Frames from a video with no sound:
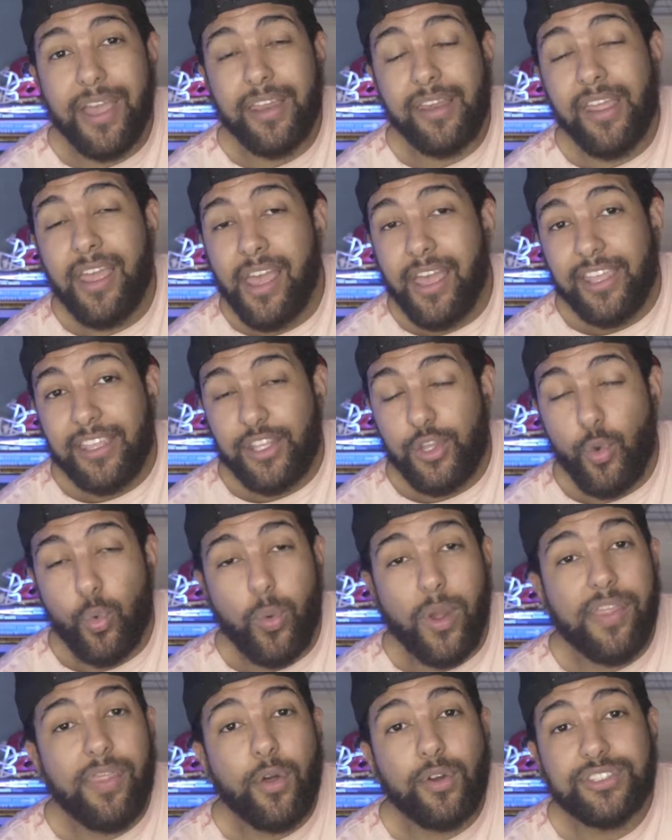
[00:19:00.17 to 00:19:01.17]
in, you
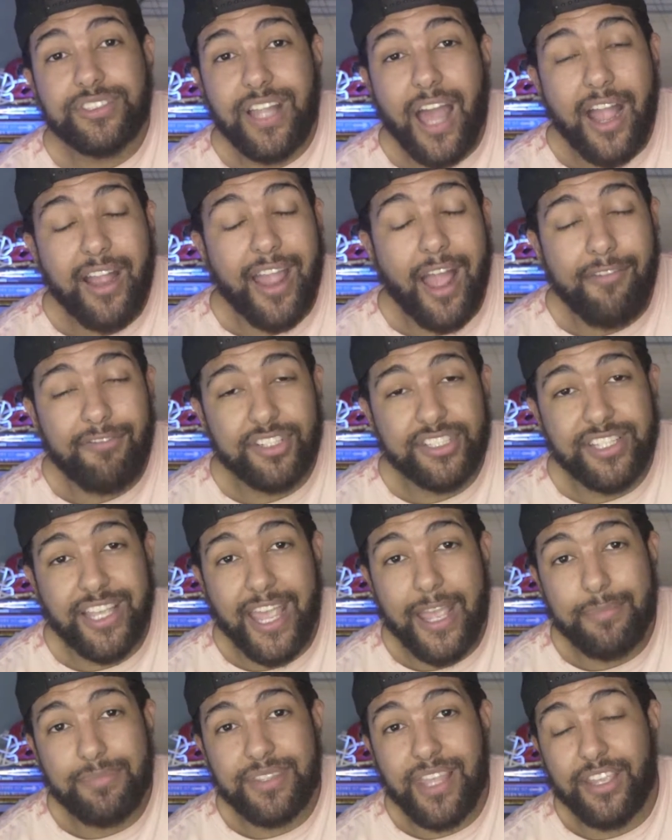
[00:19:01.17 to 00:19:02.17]
win those non-conference
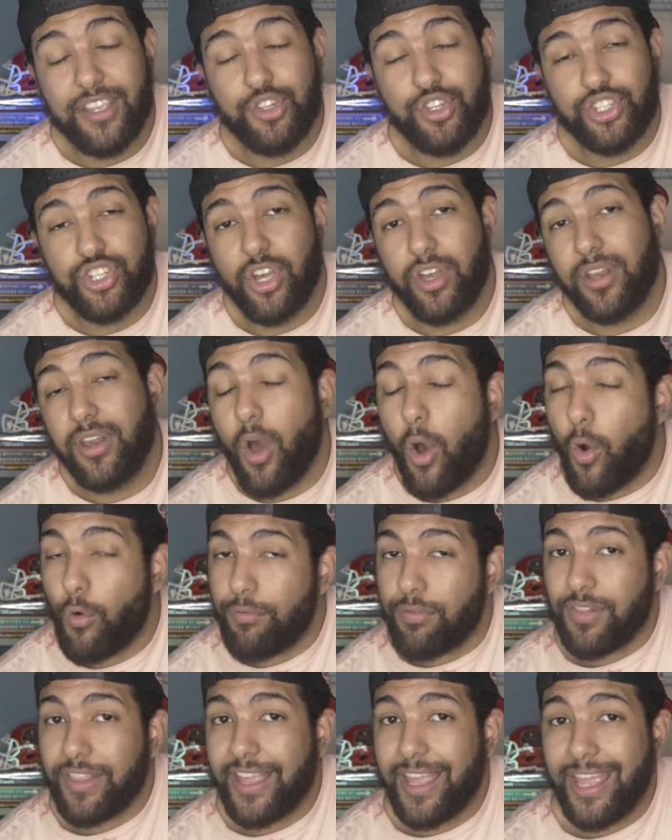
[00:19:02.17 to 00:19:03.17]
games that you should,
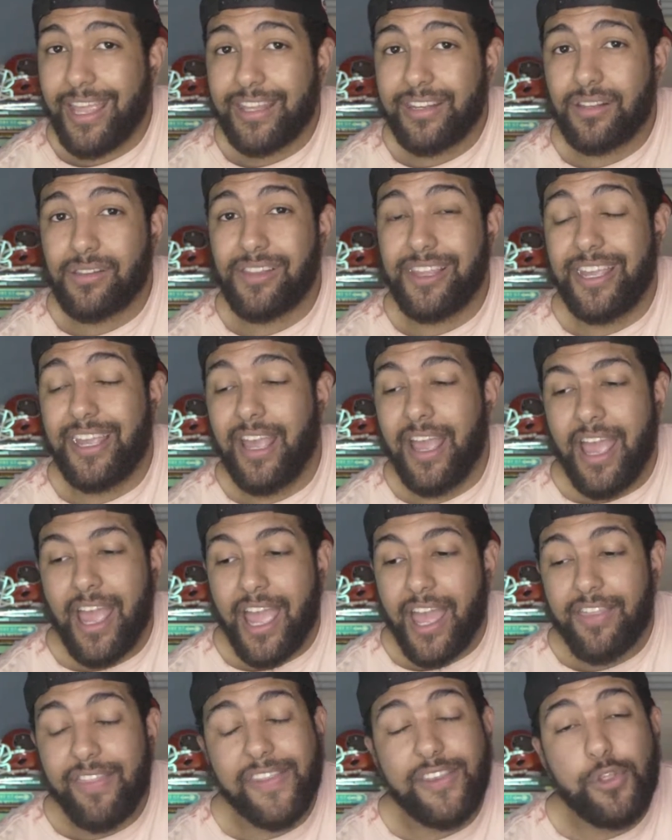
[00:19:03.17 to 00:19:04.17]
hopefully handily,
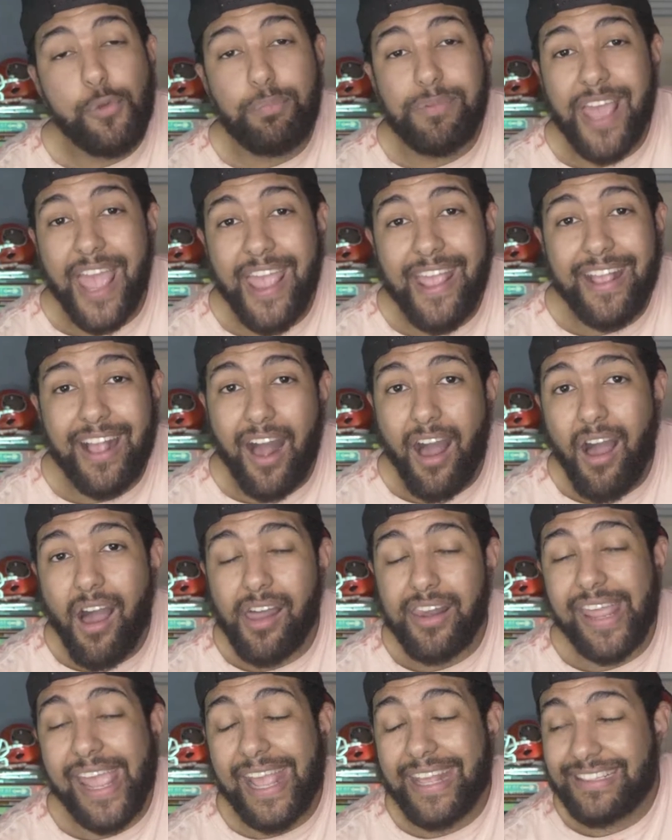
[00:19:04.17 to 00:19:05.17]
and then you take
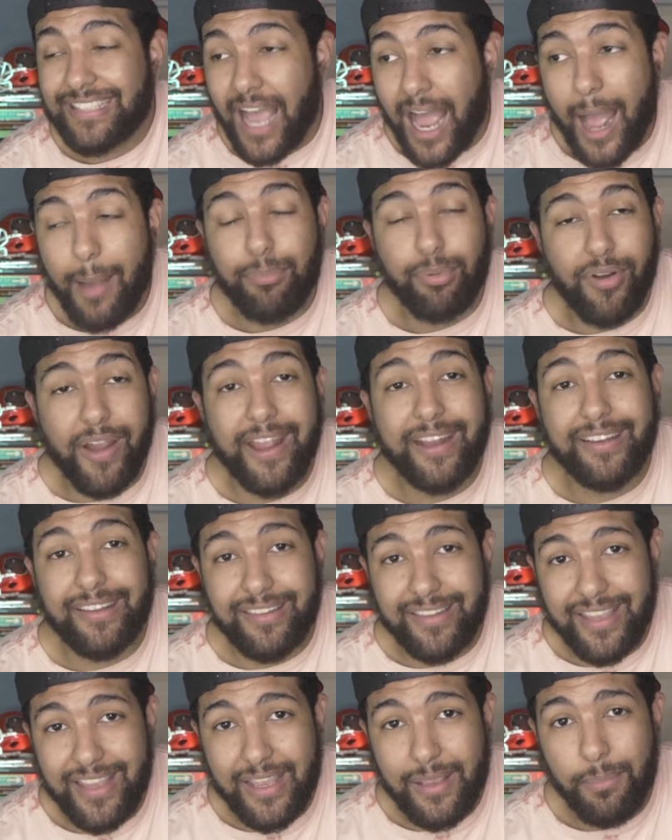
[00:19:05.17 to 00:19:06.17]
on a top-ranked
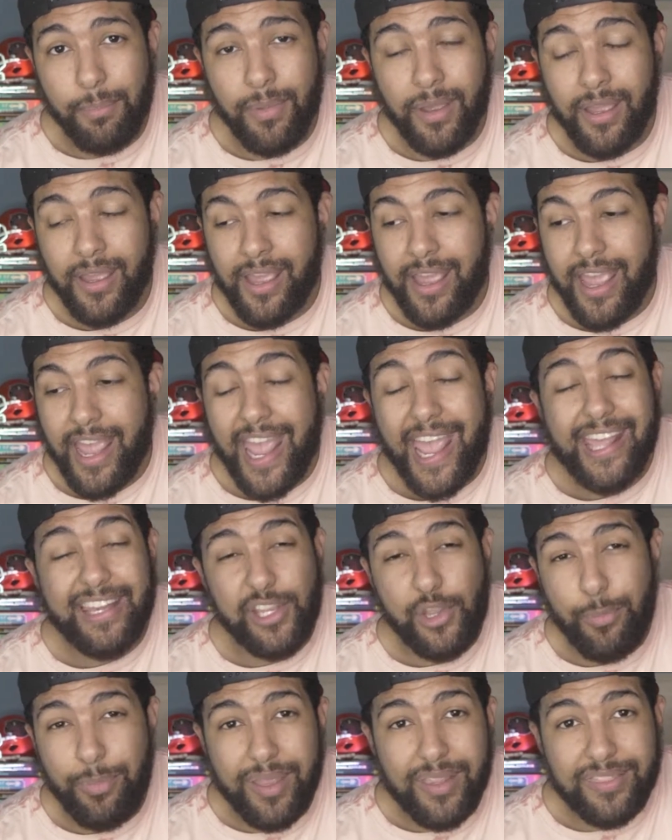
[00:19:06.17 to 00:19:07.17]
team and
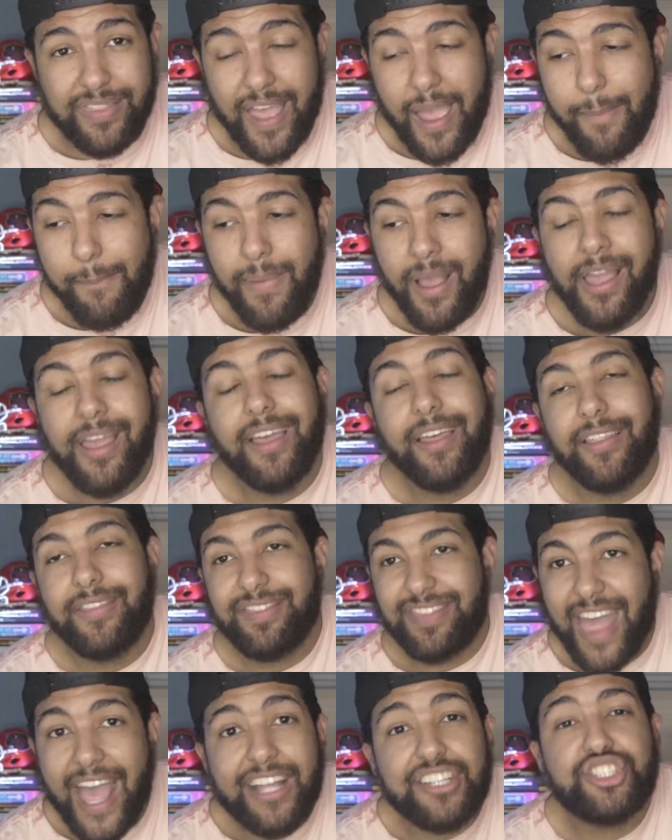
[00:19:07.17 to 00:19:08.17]
you beat them.
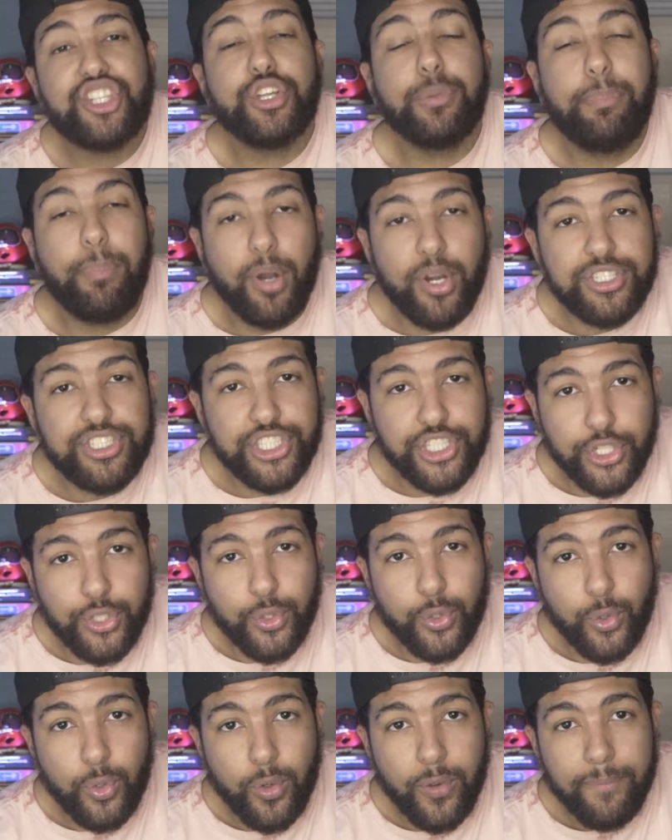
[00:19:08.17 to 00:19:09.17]
That should put
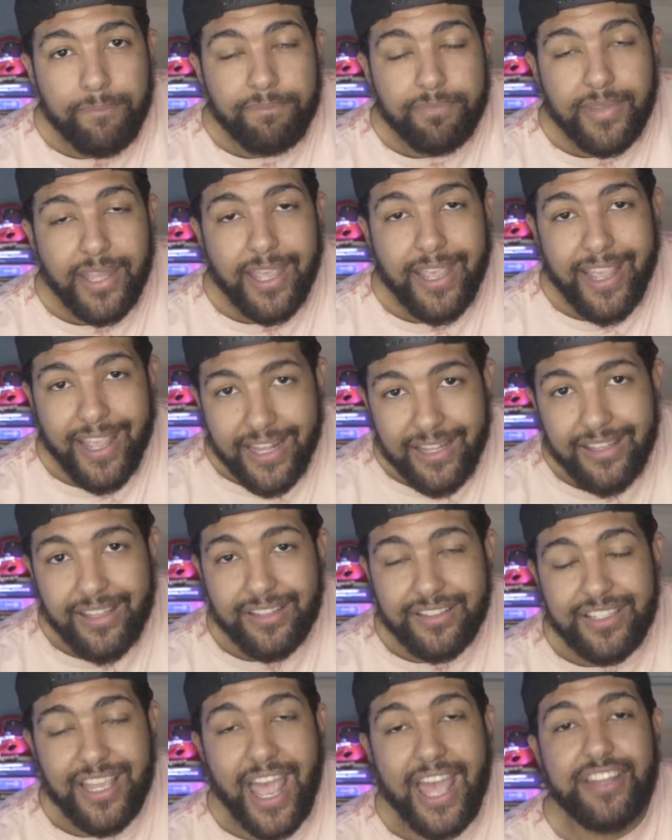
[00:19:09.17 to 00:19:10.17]
you in
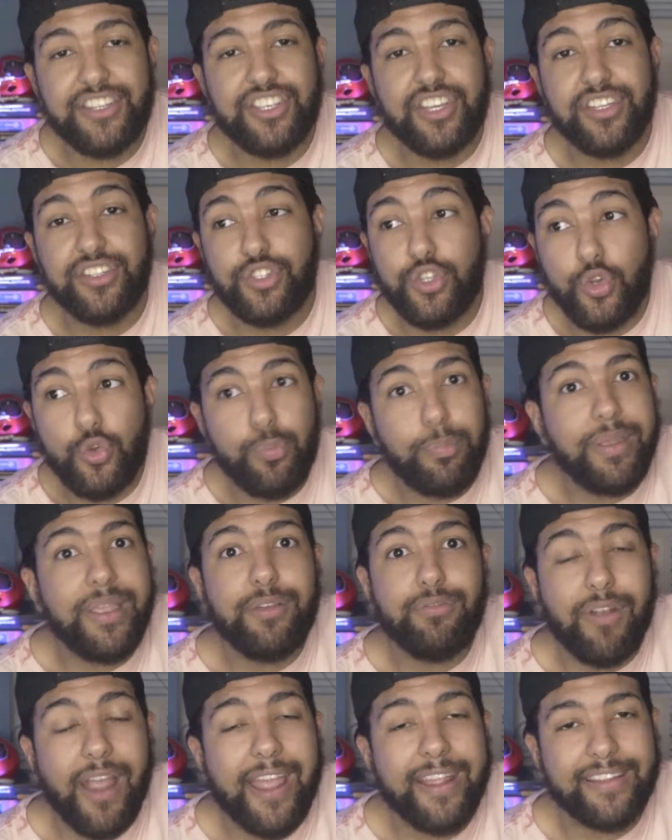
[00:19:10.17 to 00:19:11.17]
contention to
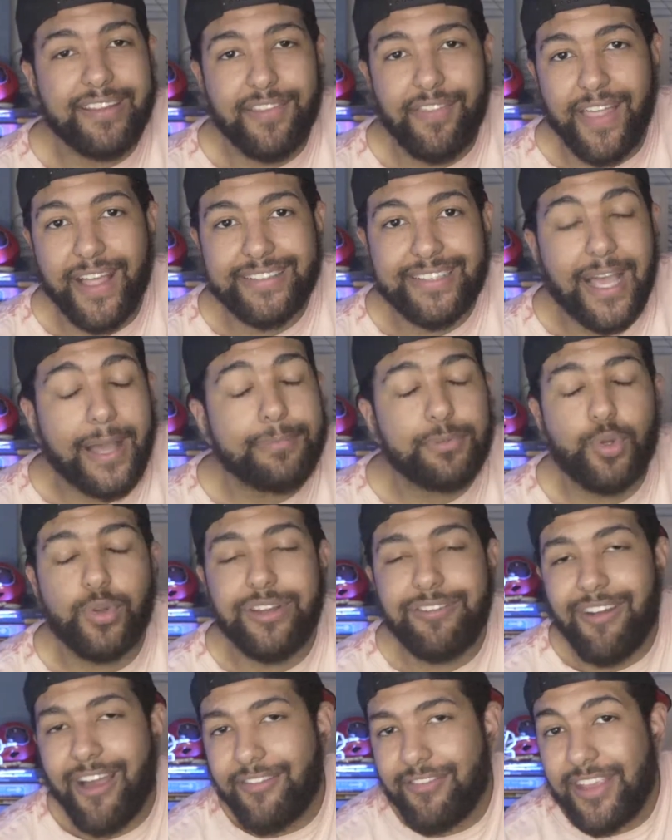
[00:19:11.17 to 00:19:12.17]
be ranked in that top
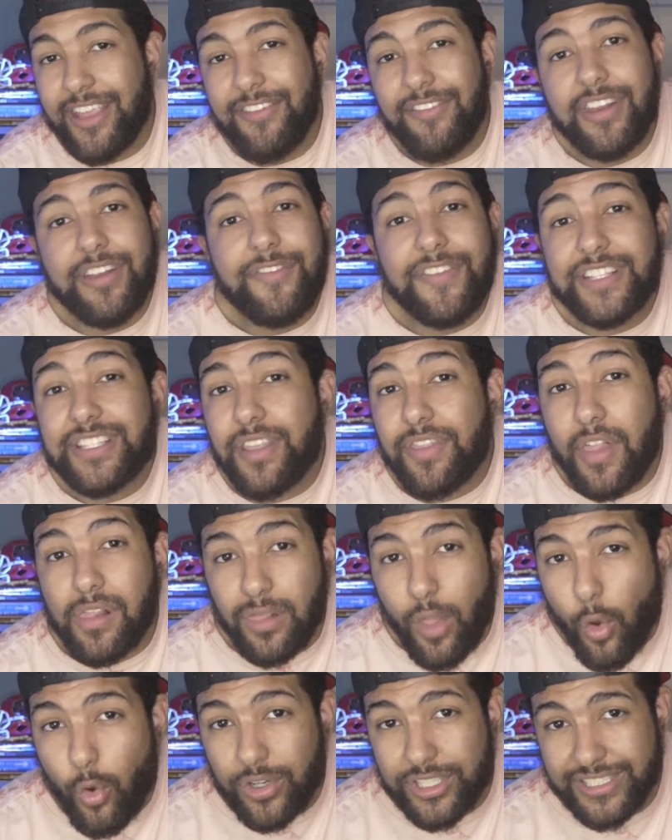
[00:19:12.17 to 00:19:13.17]
25, even if it's in the
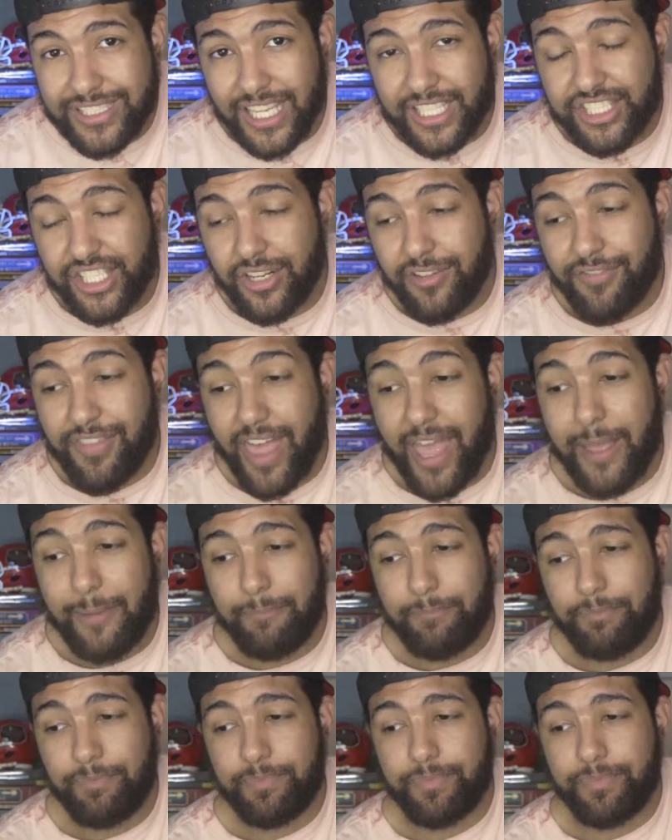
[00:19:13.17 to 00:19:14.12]
lower section of that.